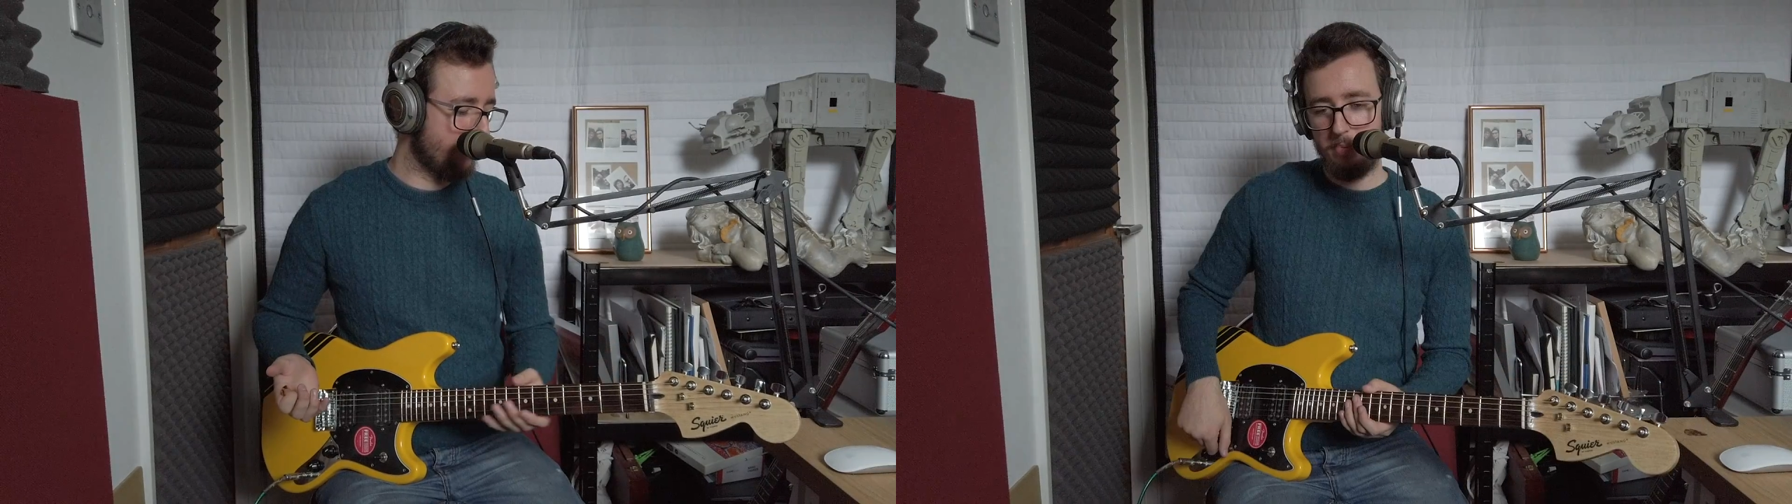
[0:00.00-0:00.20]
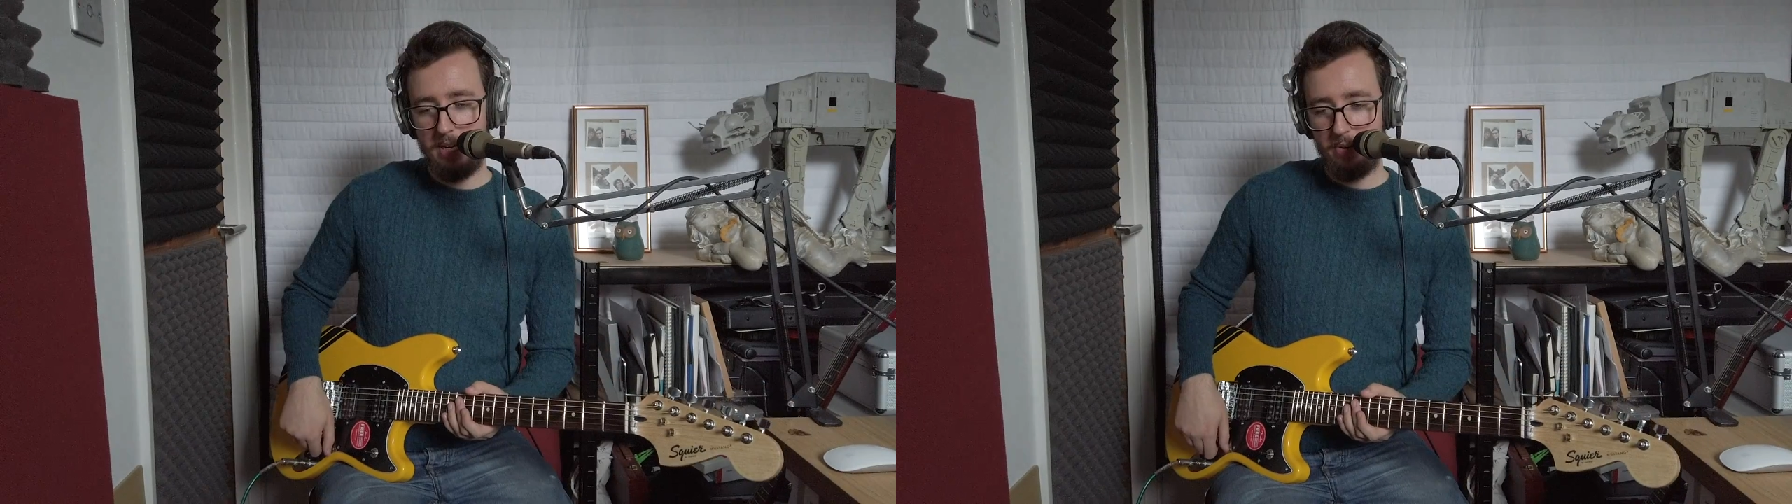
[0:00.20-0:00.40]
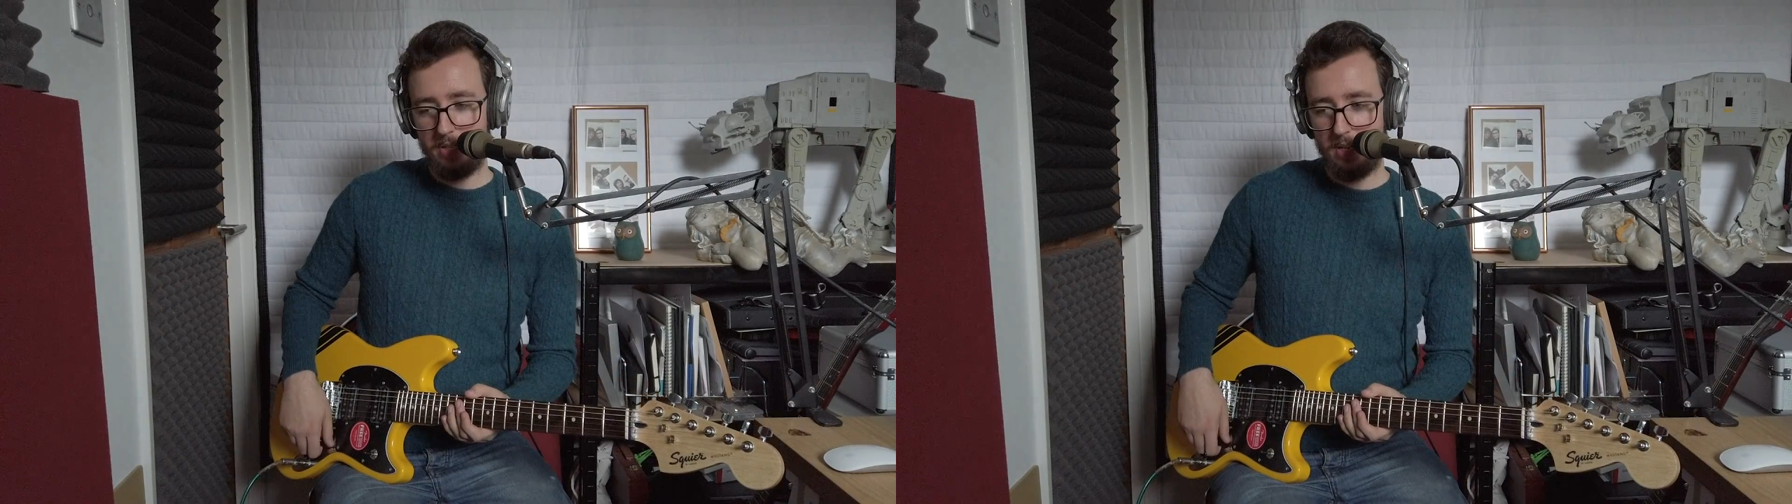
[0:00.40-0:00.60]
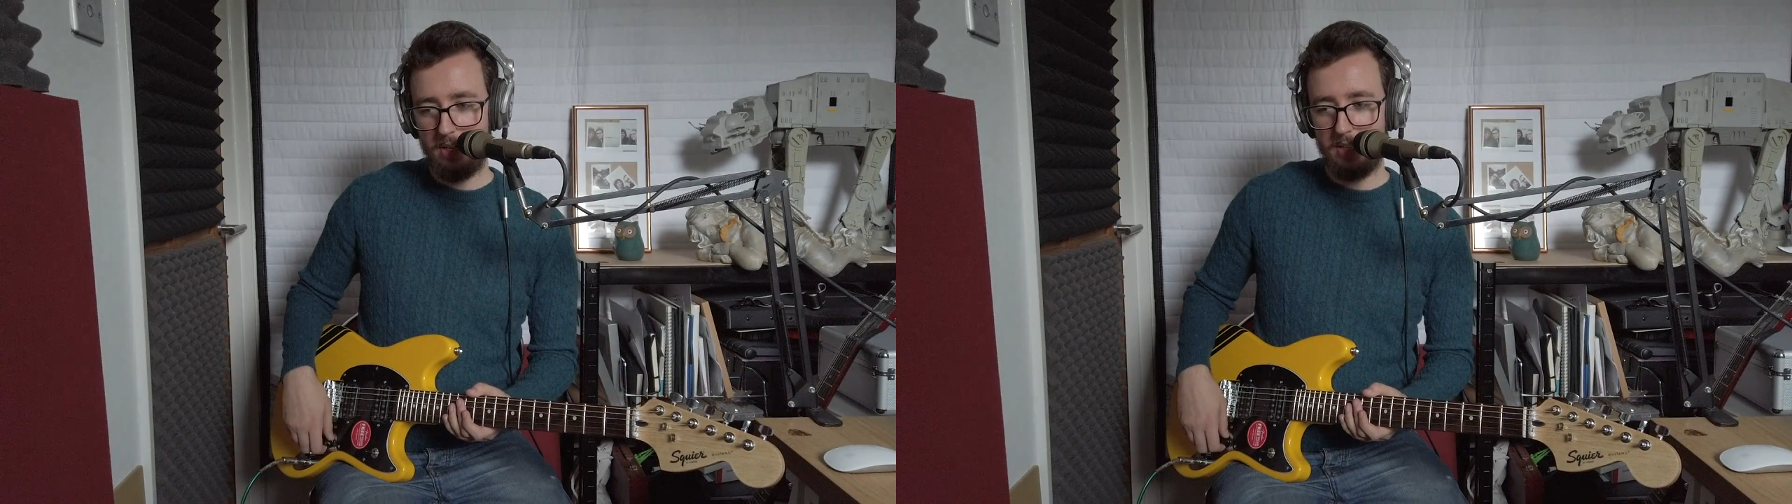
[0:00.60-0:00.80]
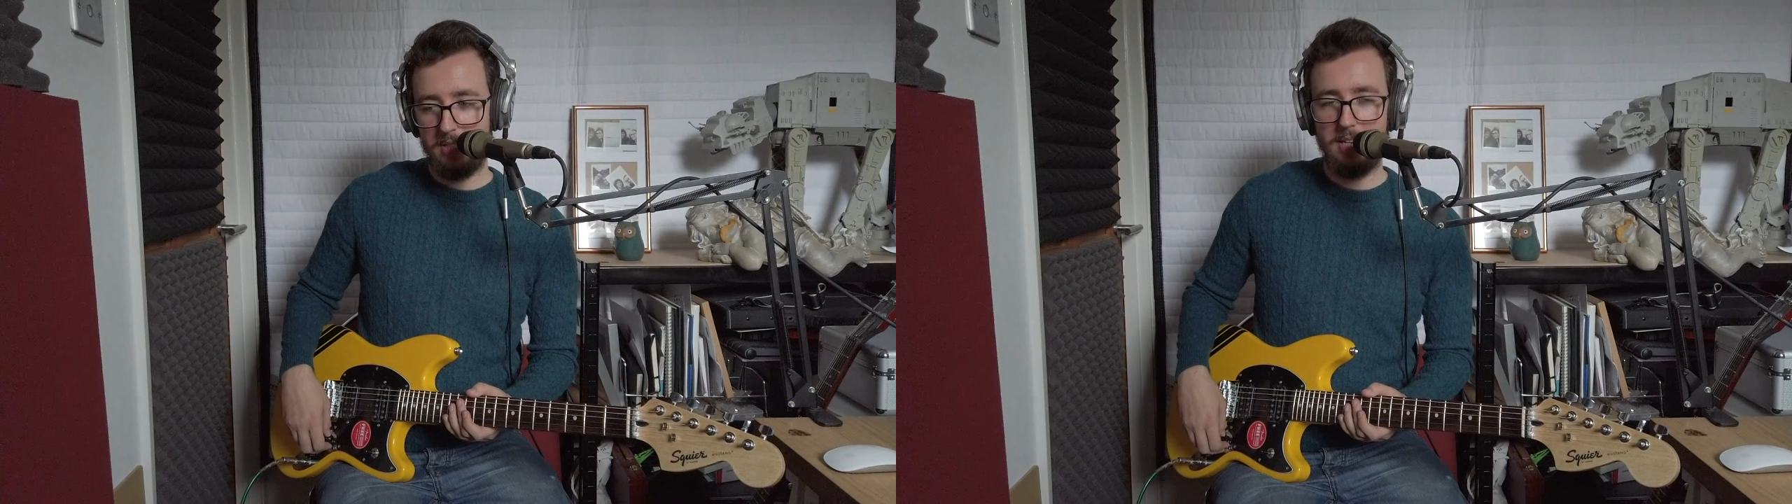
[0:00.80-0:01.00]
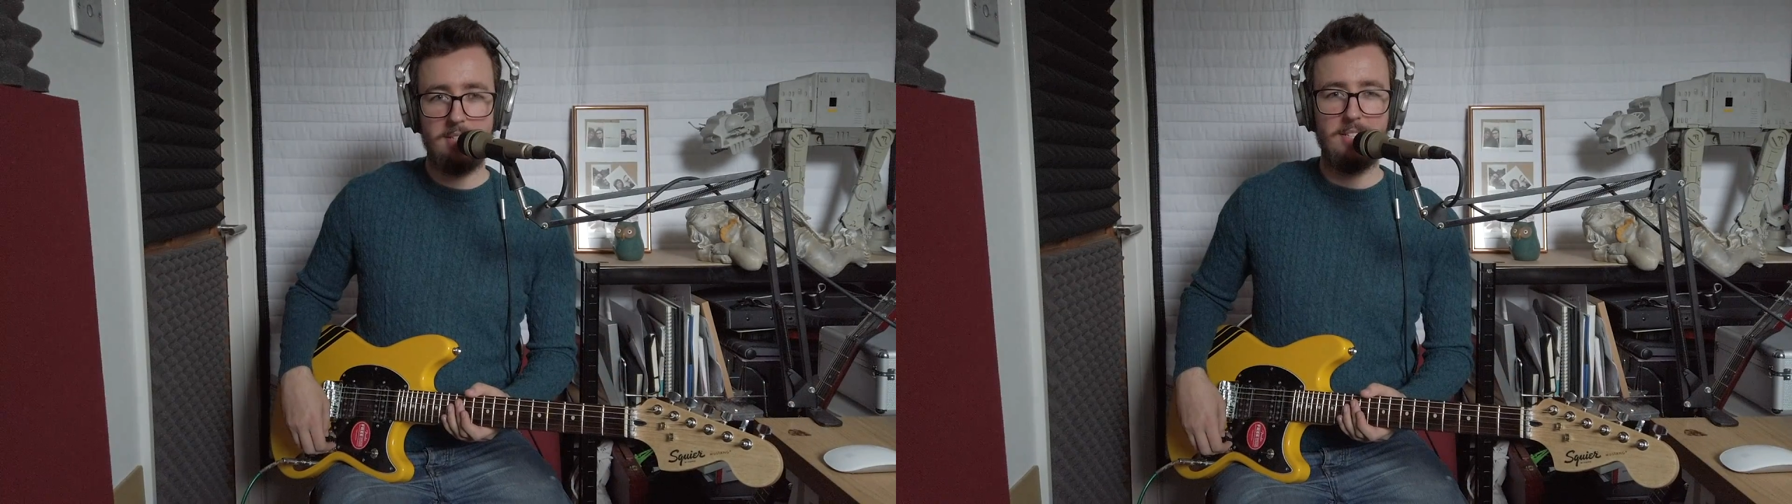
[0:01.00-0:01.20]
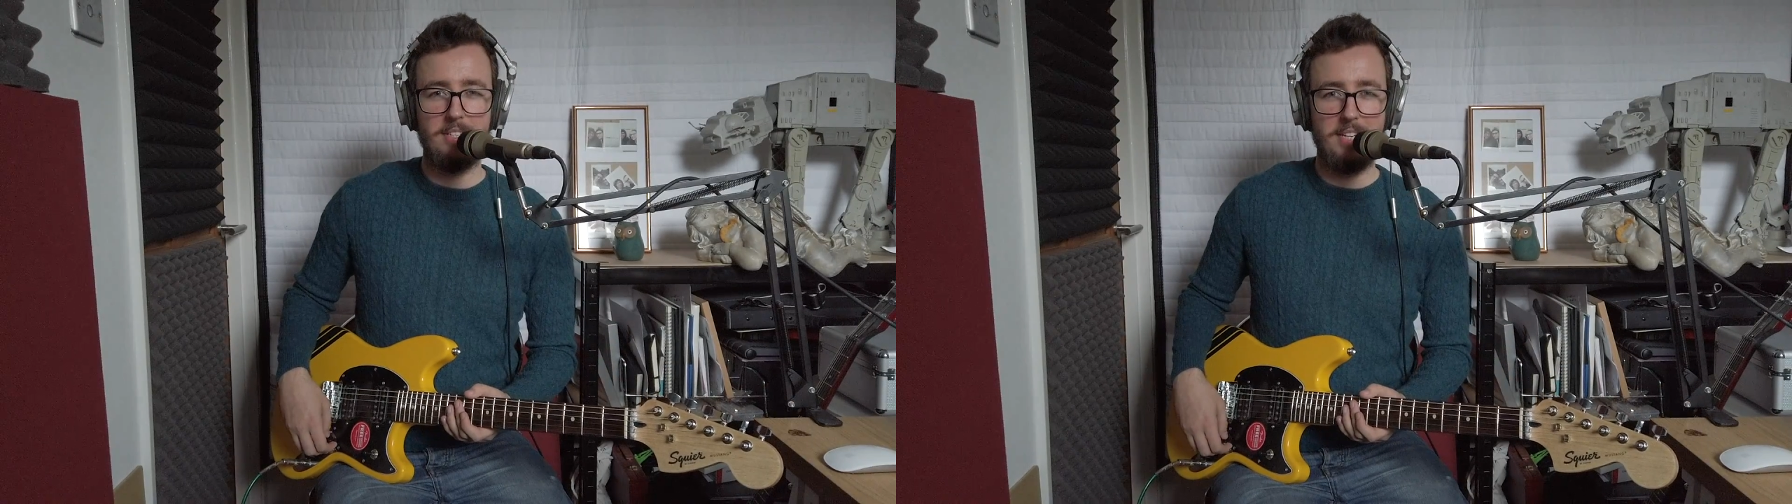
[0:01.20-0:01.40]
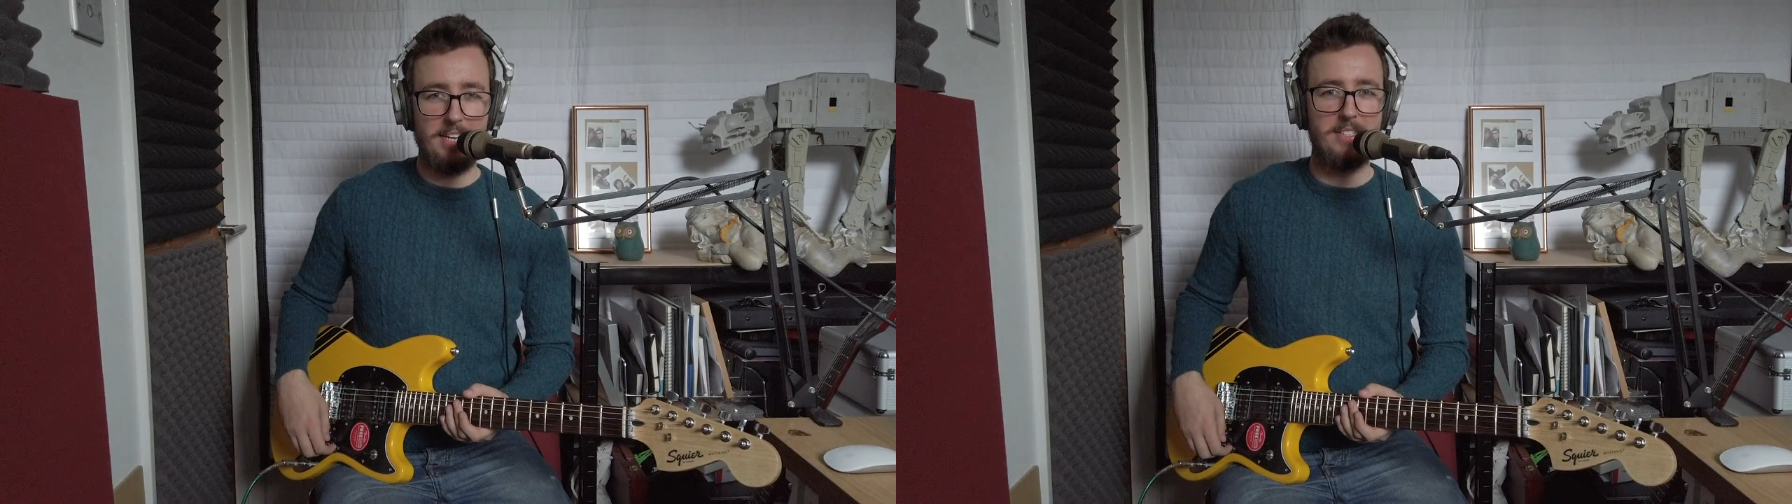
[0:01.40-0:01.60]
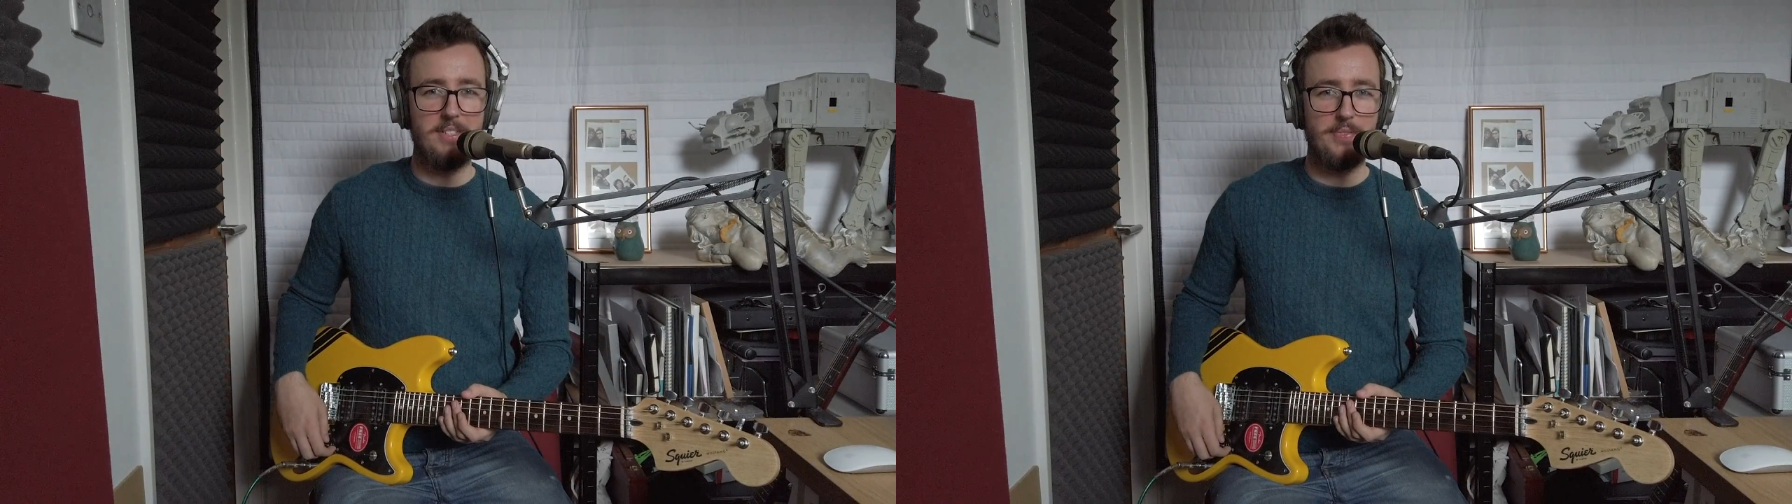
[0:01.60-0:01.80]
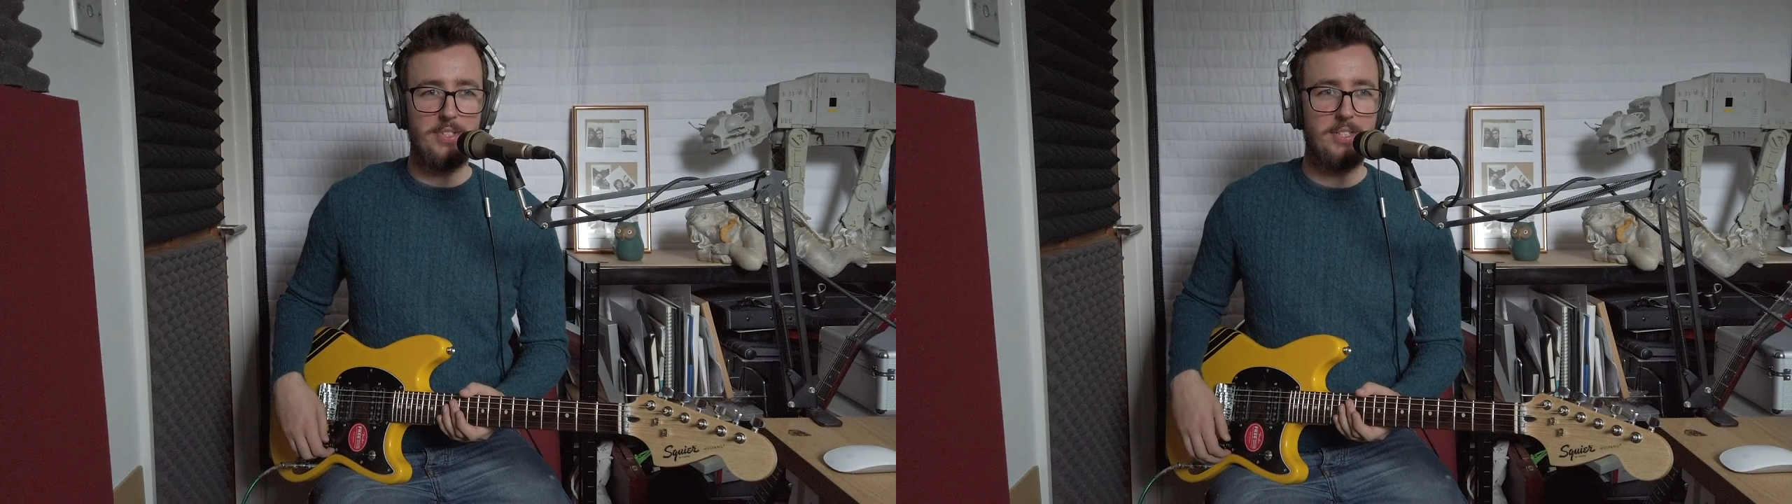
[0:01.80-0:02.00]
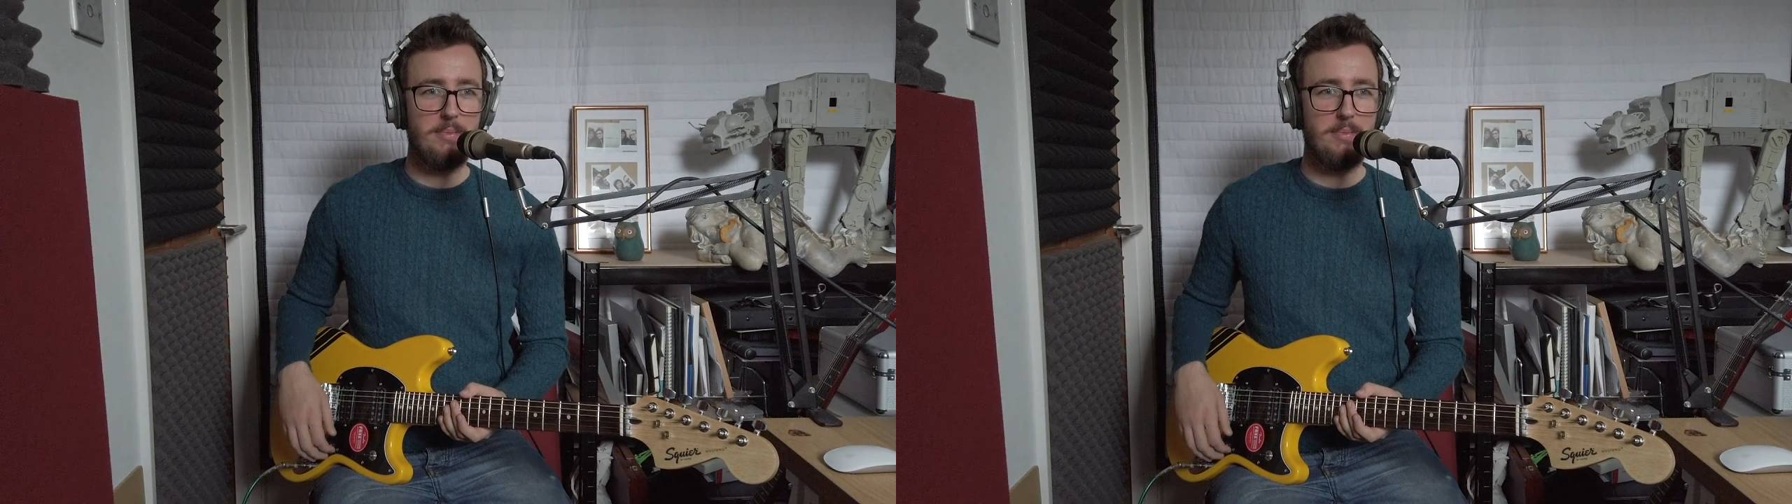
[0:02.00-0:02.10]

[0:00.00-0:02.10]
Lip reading: But now I'd kind of like to get into the negatives,